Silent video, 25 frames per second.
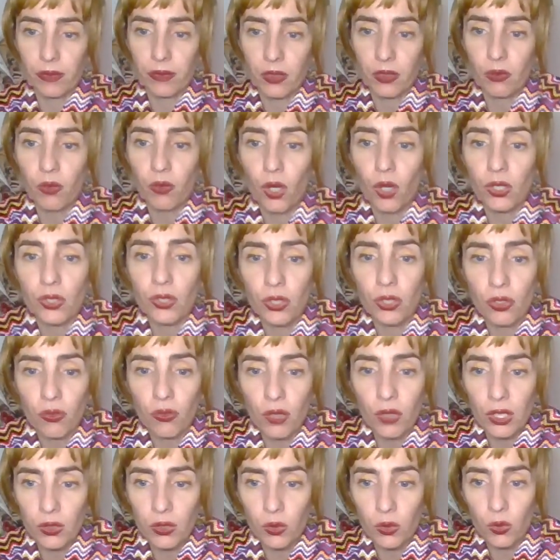what you
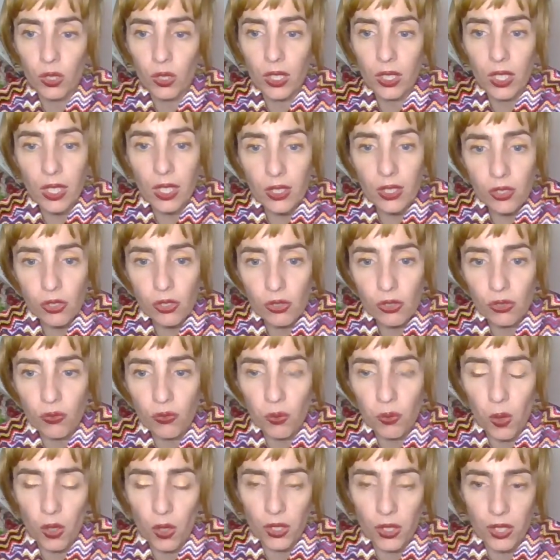will do. He should
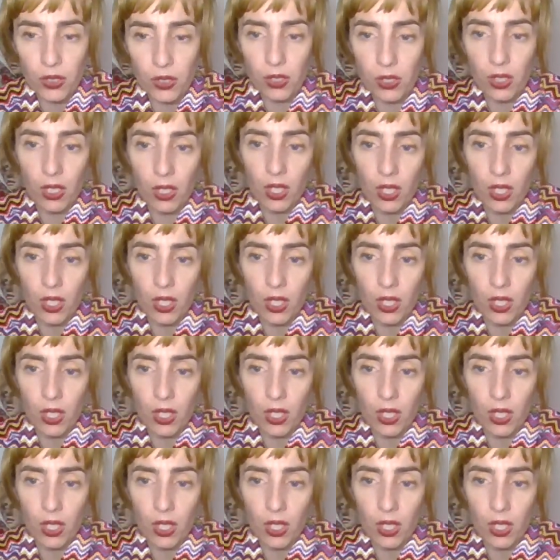worry.